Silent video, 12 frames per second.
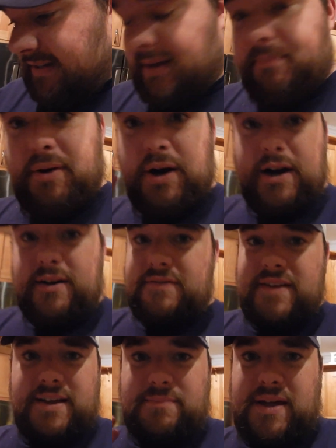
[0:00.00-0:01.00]
is a
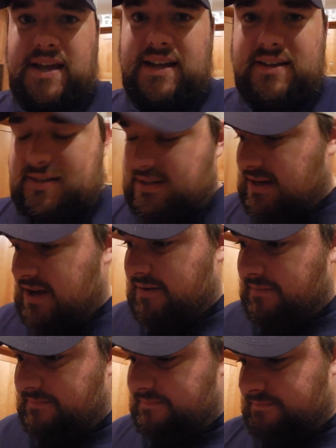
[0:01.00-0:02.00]
perfect pink,
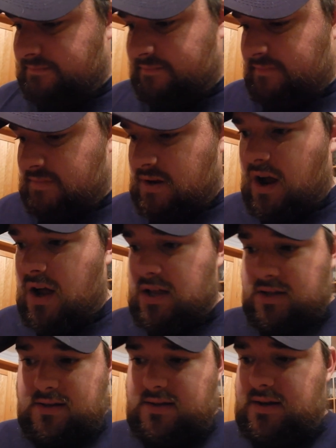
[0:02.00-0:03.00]
so
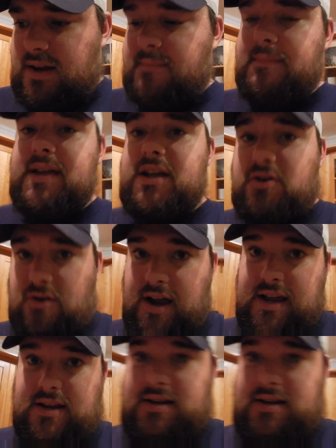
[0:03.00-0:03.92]
oh. it's going to be great.